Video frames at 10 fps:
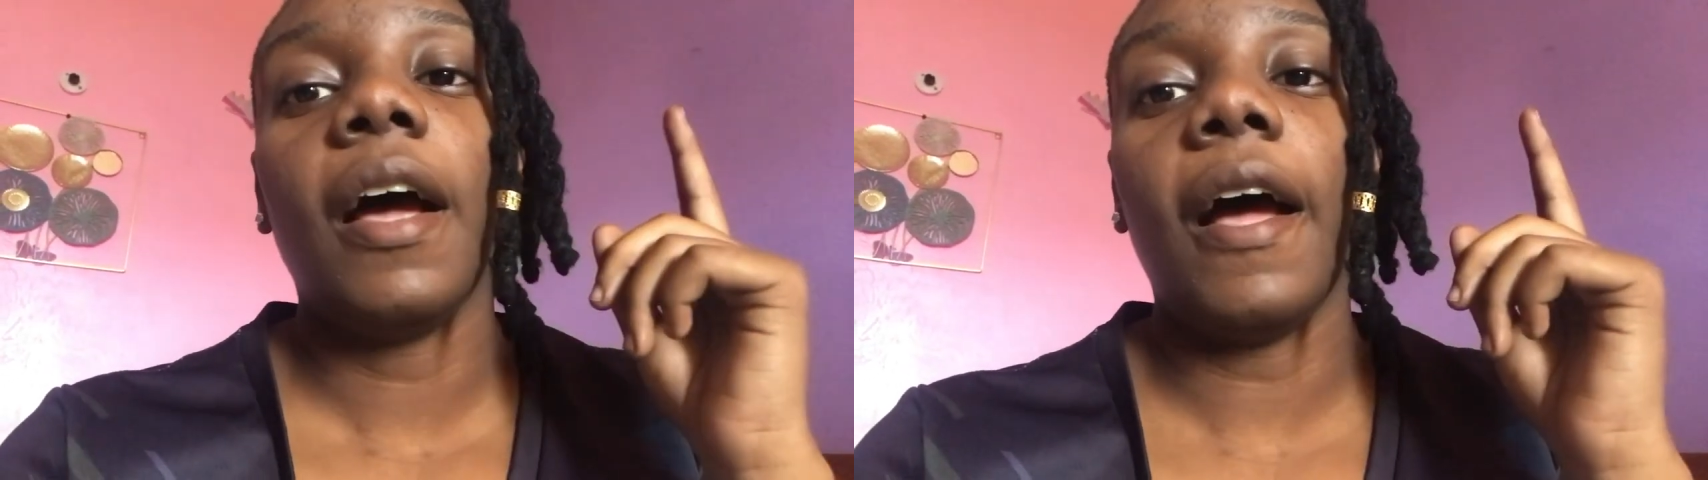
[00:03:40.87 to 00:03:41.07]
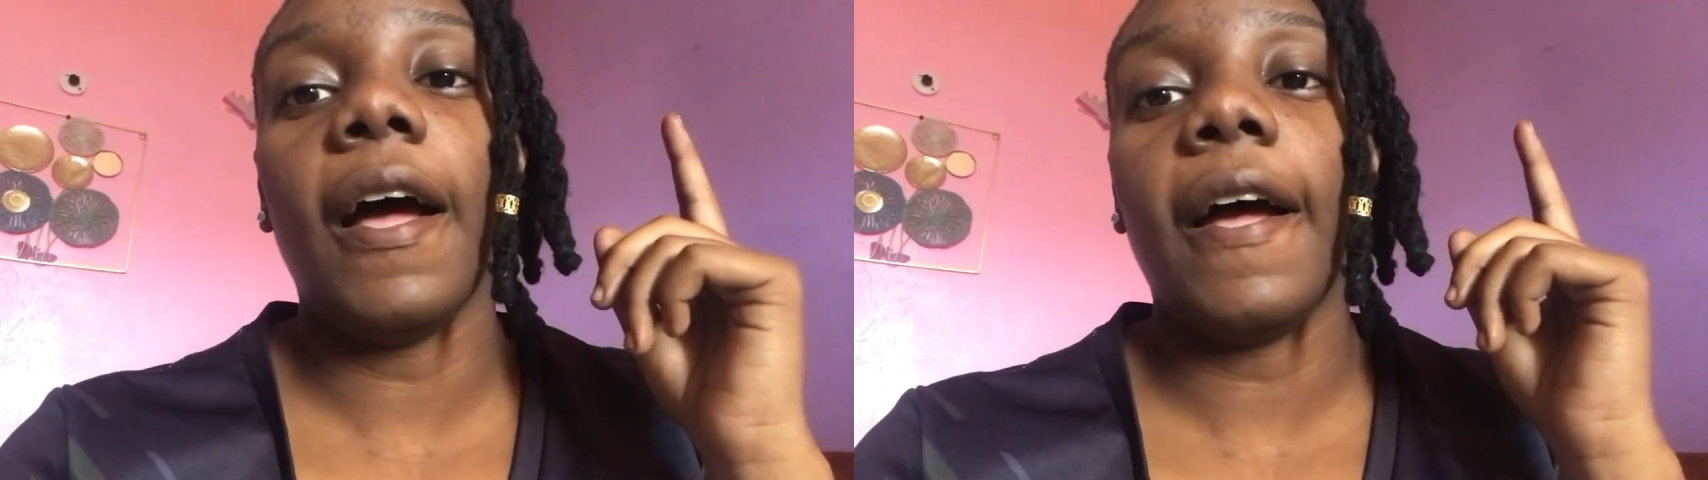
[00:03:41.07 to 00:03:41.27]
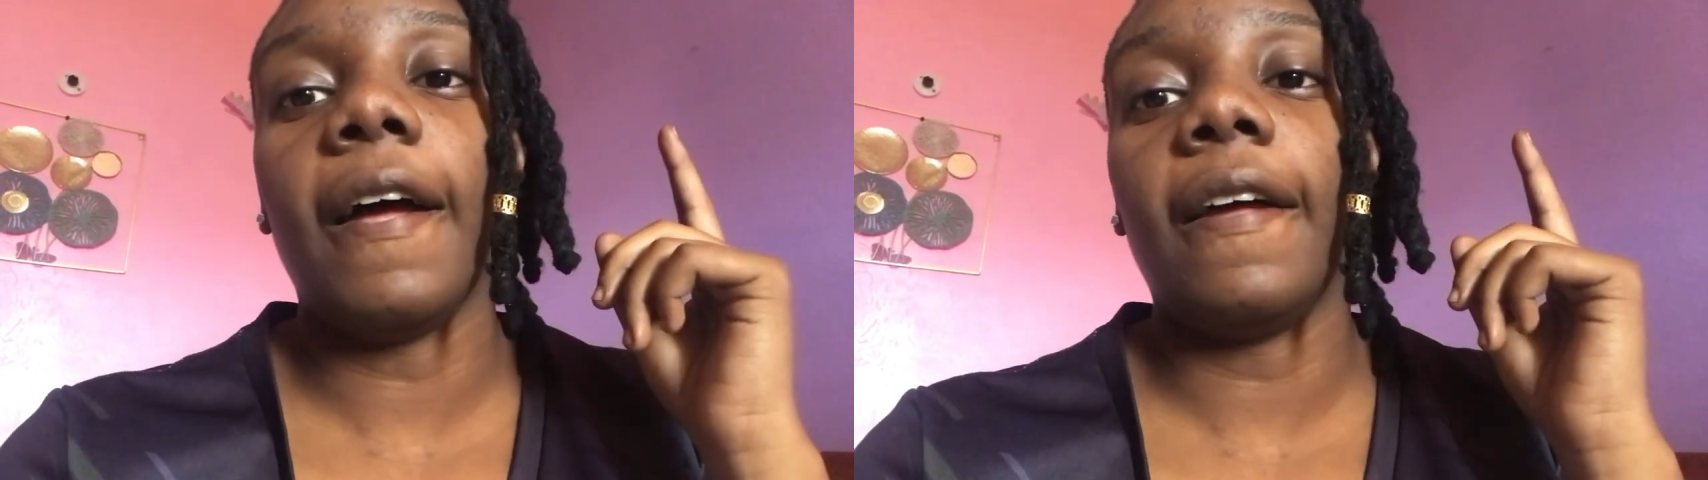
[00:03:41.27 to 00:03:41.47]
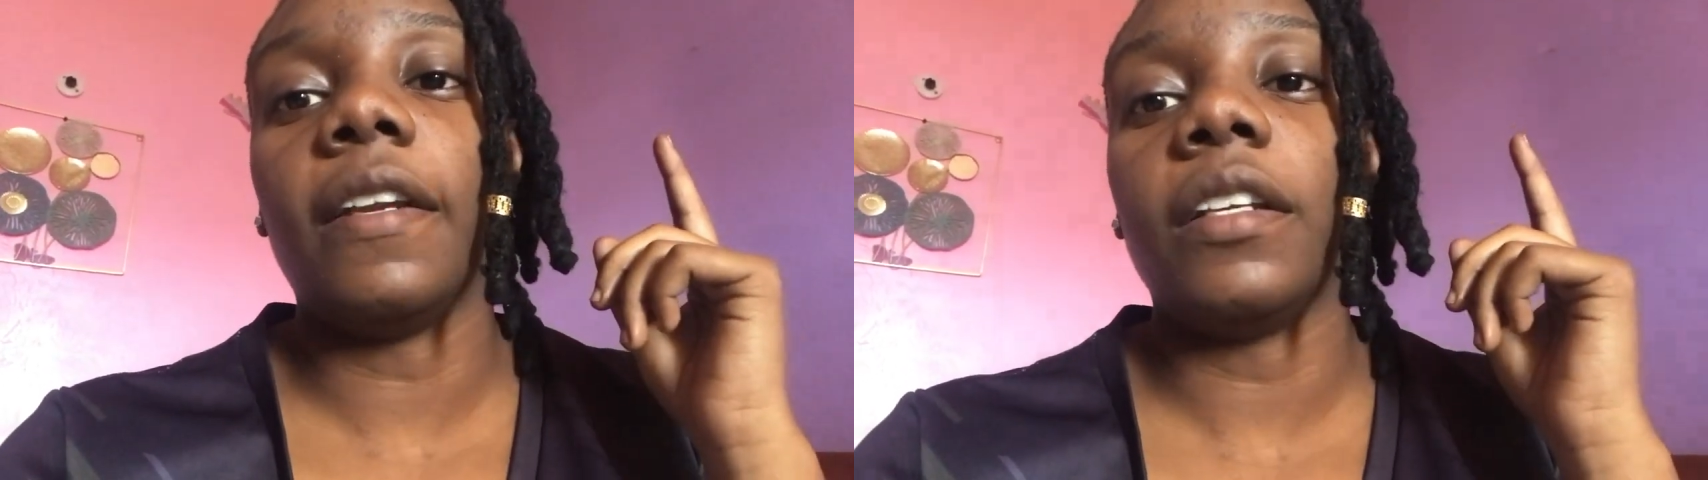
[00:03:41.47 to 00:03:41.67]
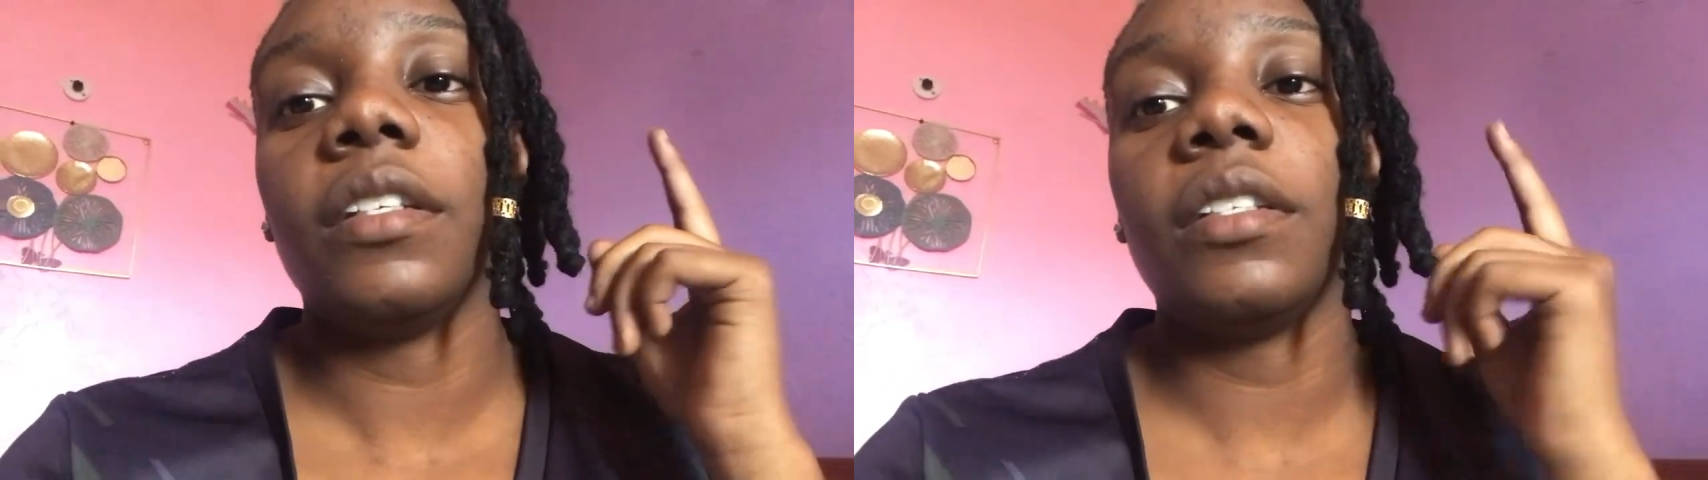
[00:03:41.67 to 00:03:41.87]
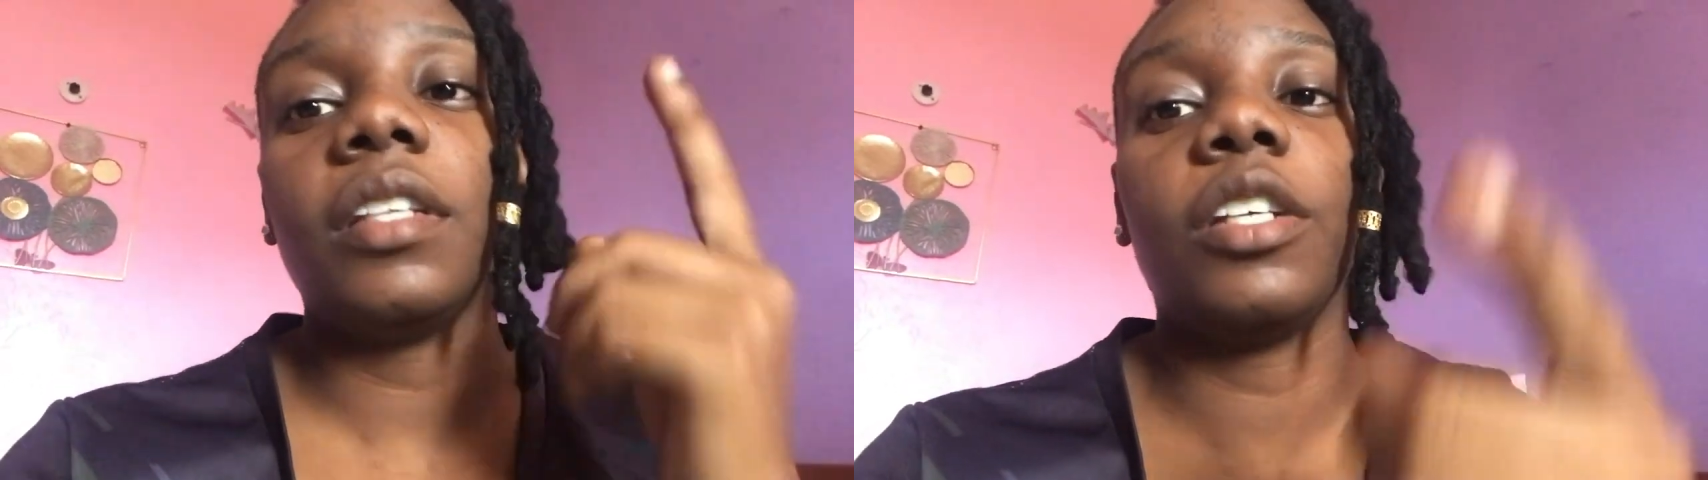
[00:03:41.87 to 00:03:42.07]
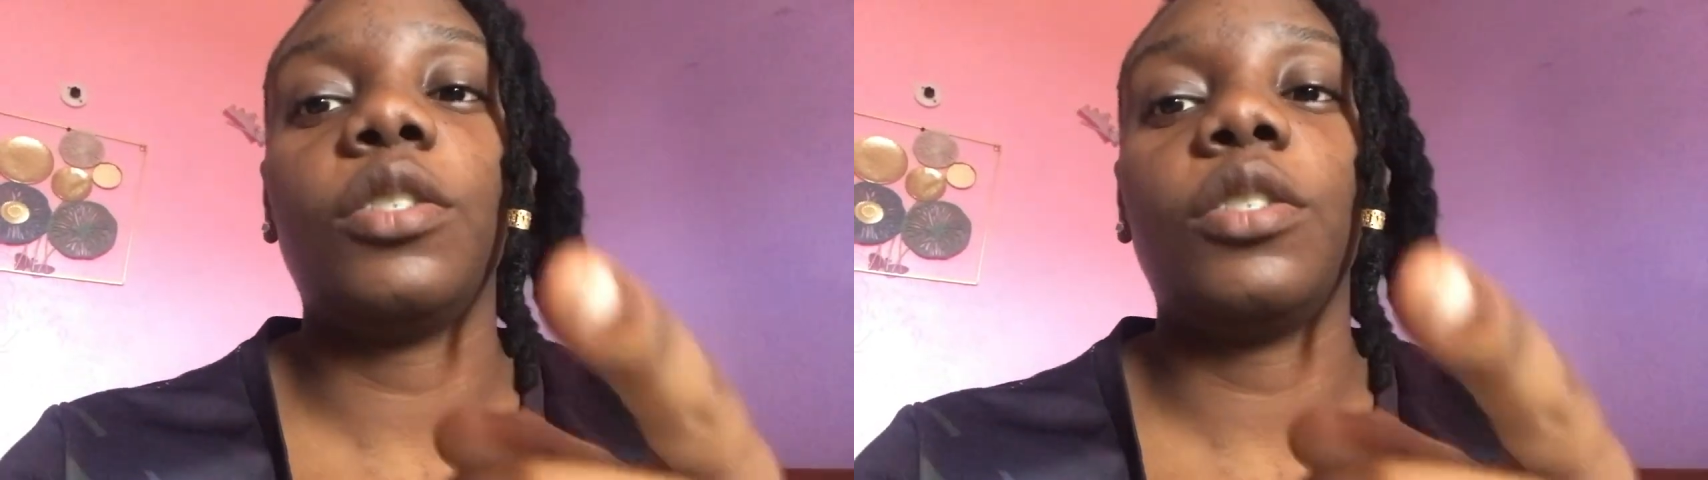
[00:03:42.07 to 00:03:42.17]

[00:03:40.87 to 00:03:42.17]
and stay